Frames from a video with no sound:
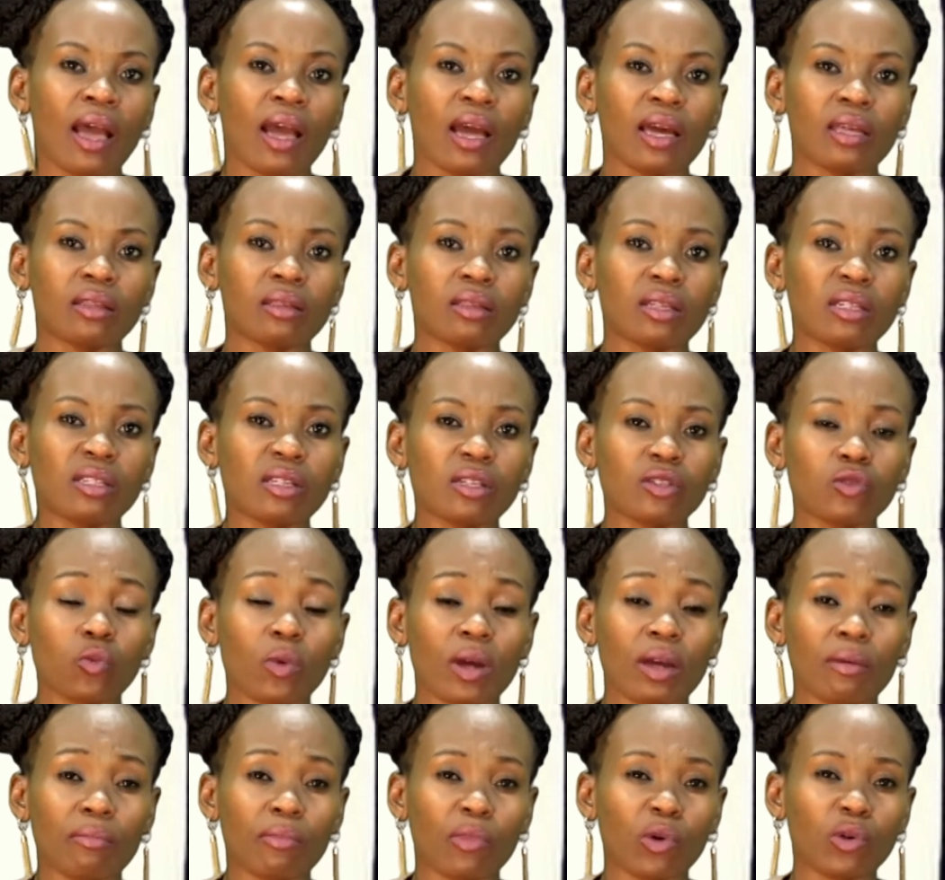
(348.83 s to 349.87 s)
And this is
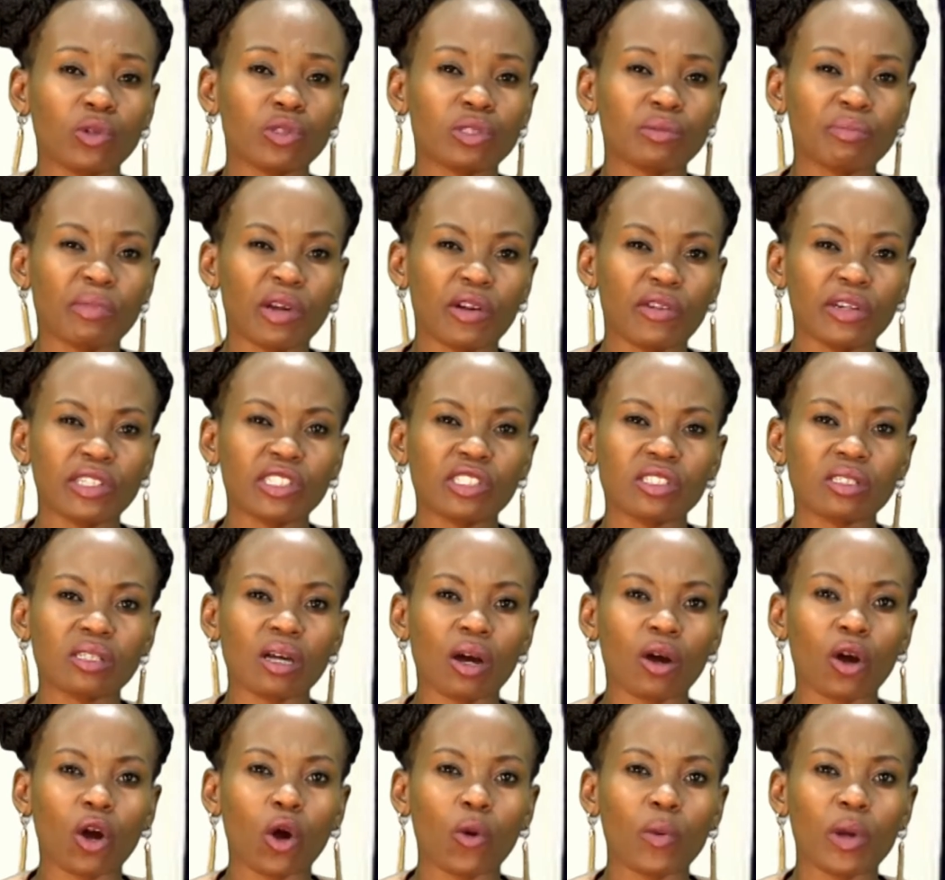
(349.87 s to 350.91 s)
where most marriages
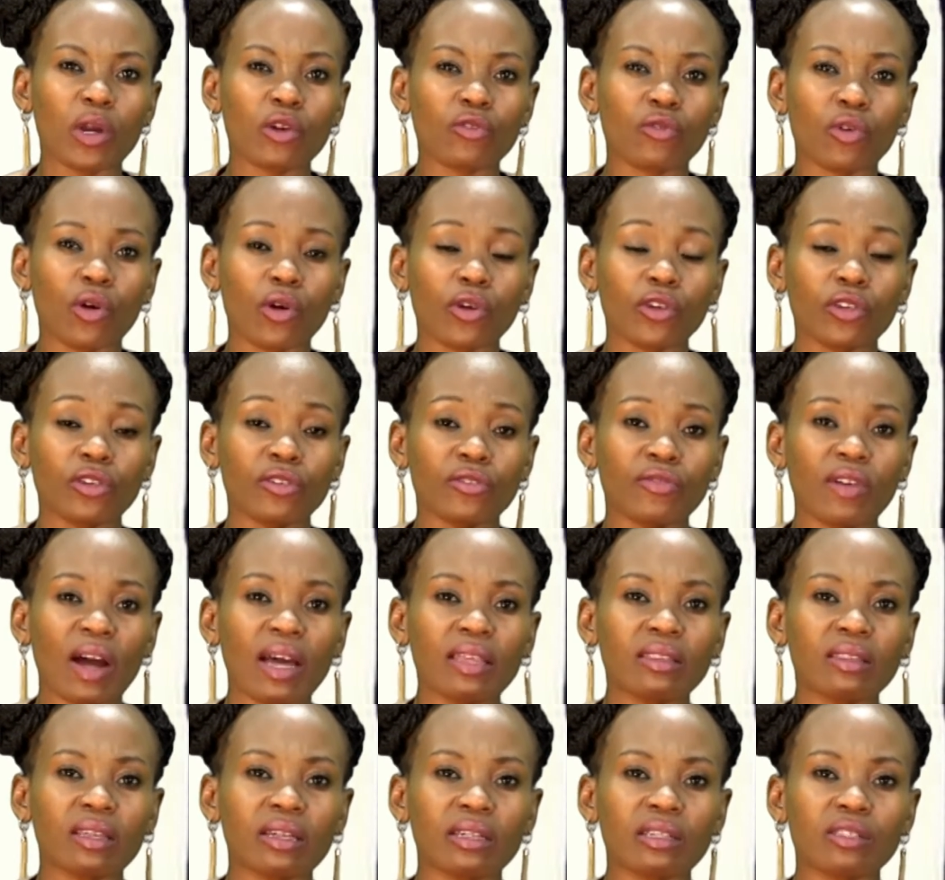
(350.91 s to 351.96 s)
are going wrong. You
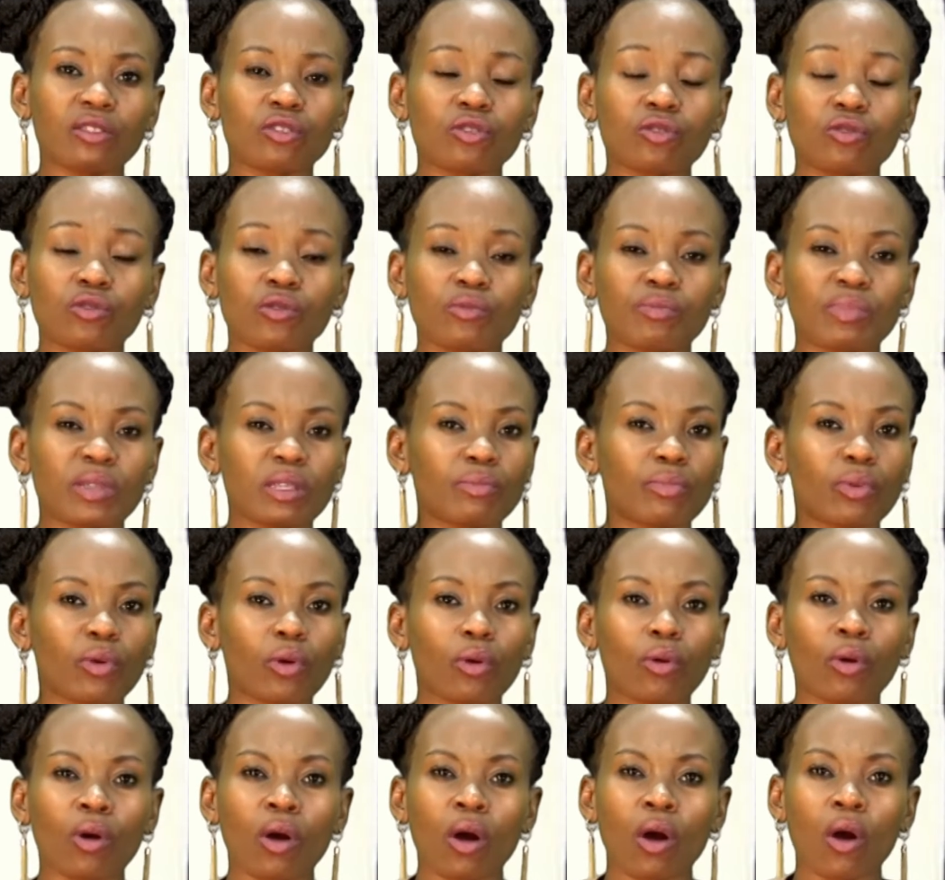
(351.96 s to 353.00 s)
find that it's two
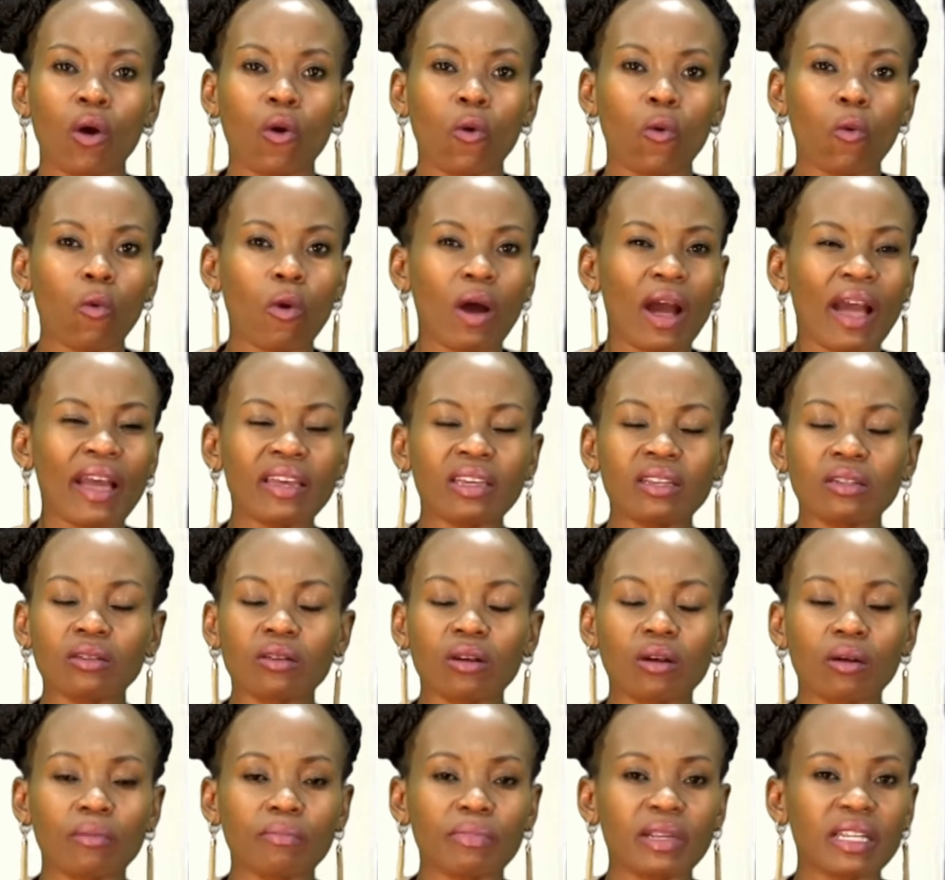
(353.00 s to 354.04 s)
people who are in
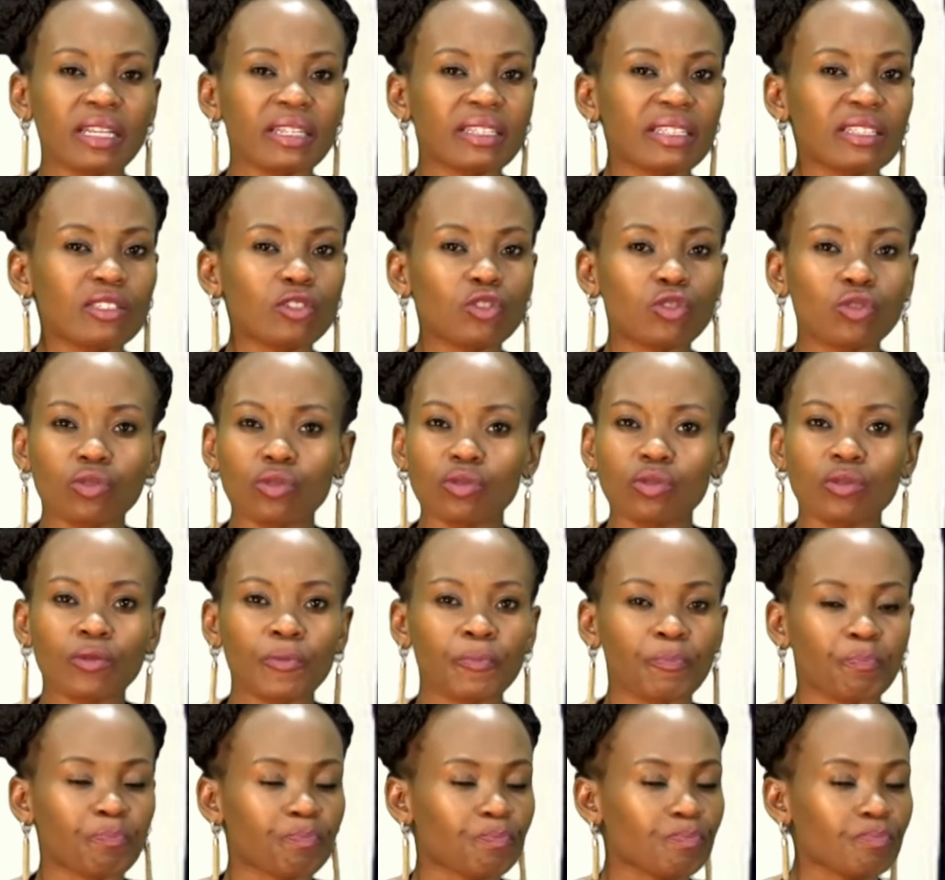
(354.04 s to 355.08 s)
completely
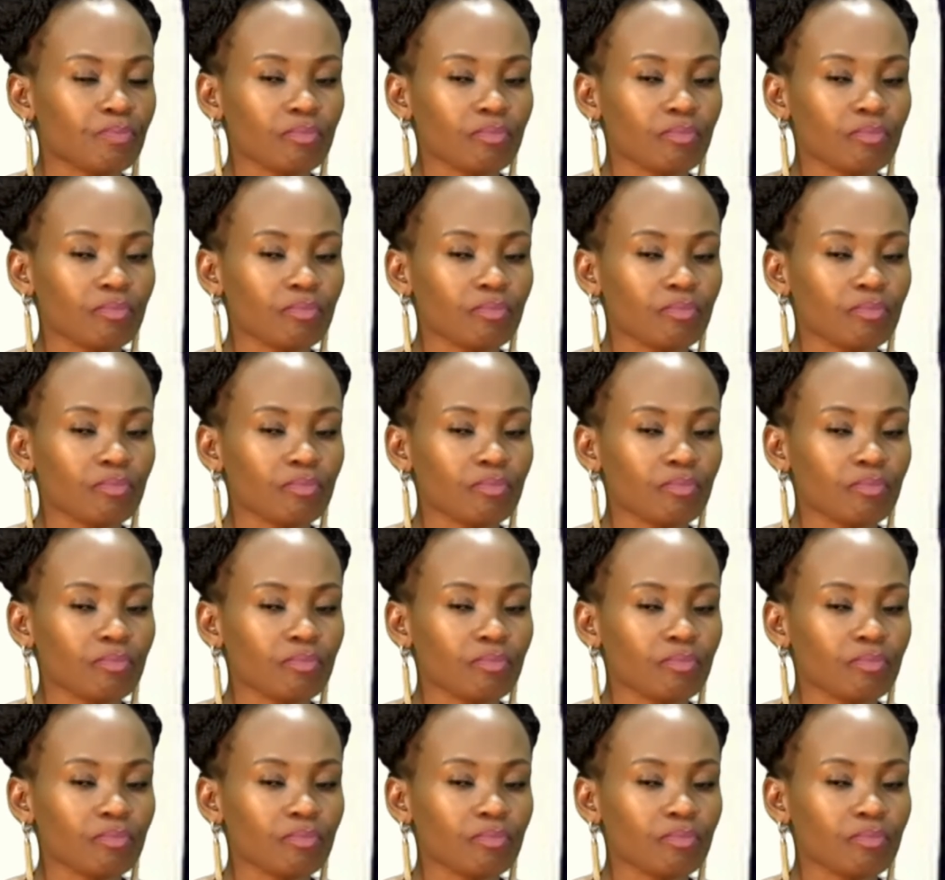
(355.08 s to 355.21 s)
two